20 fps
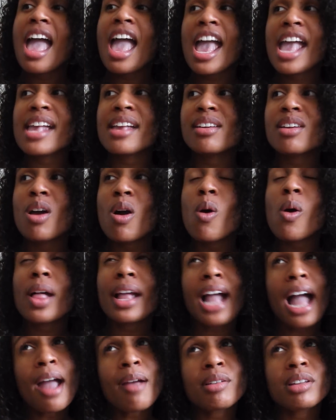hey, you know,
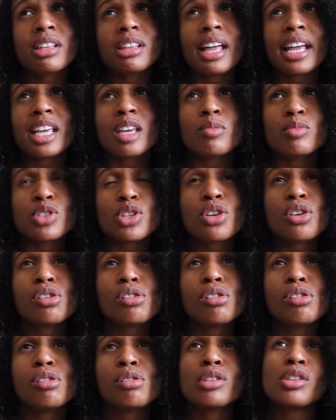like I really like him
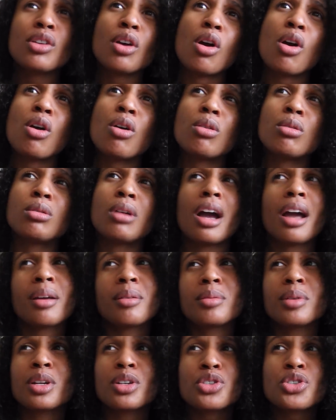too, you know,
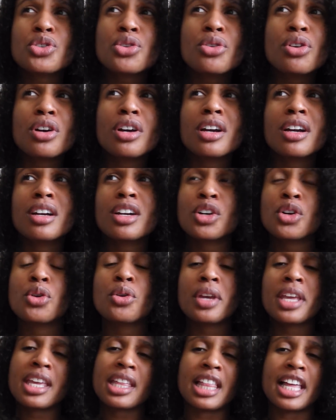I'm not sure who
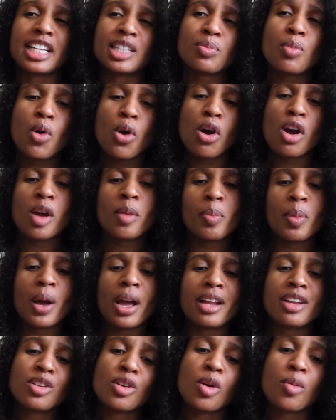he likes more,
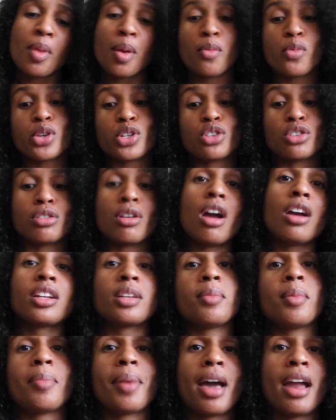but you know, maybe we should talk to
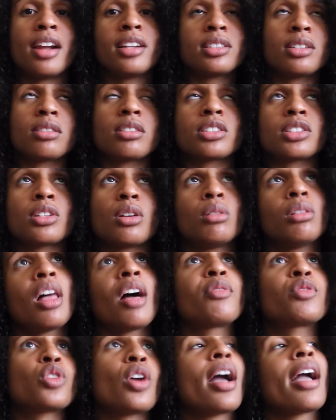him about it so there's no
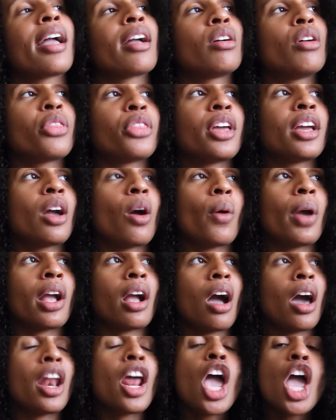love triangle thing going
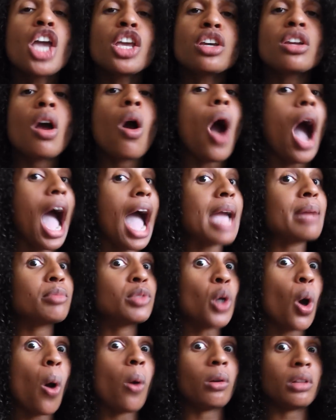on. You know, I'm
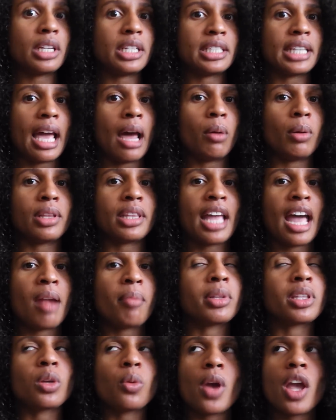totally down with that,
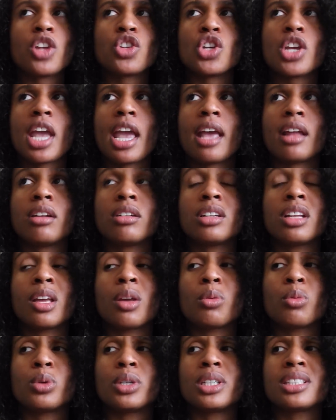but the way she handled
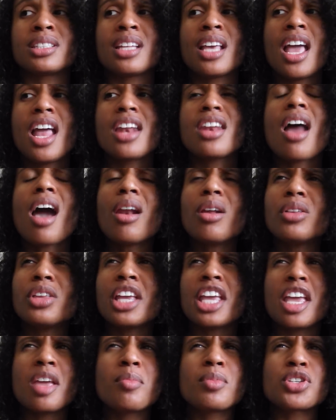it was not
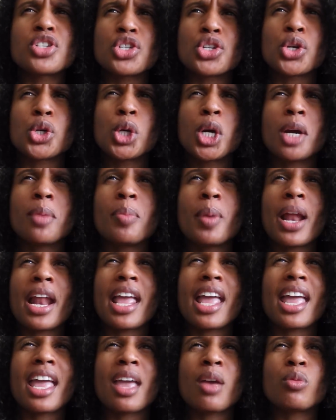only immature, but
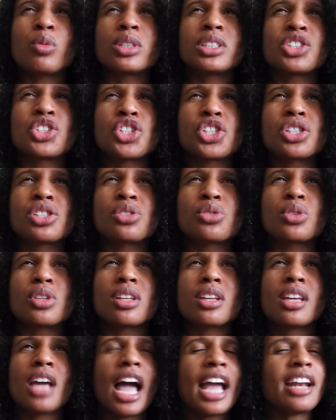it was just
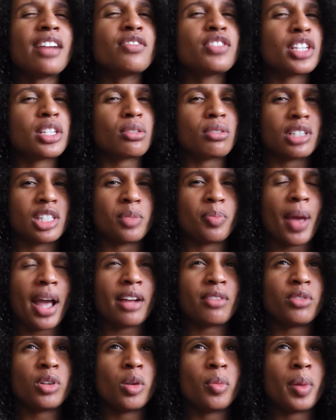kind of
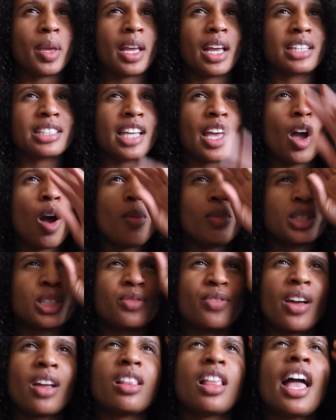disrespectful, because I almost
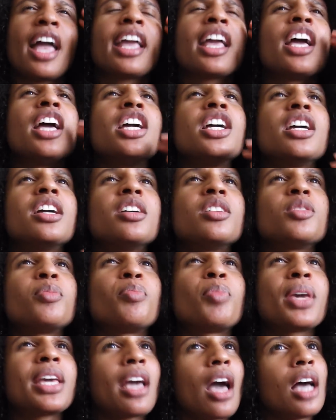felt like
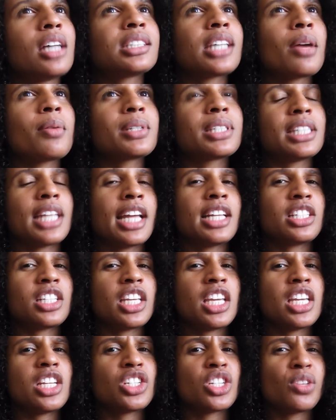because I was
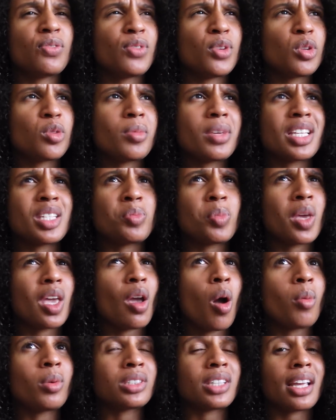19, she viewed me as being
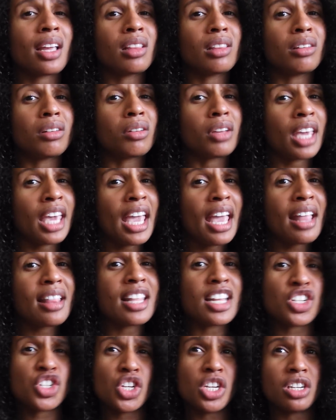almost like a little kid,
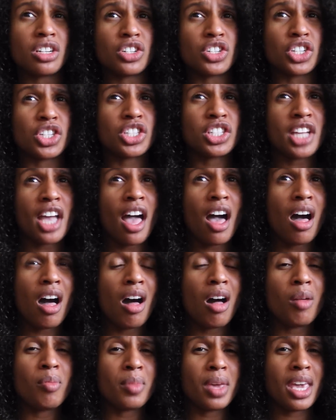that she could just
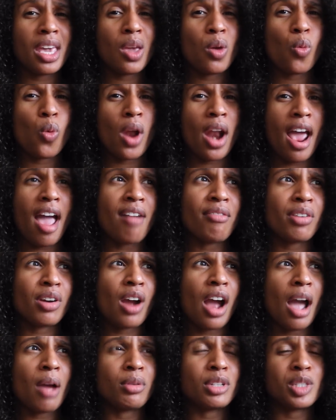tell me whatever
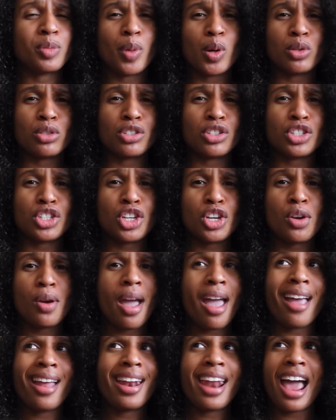I was supposed to do, and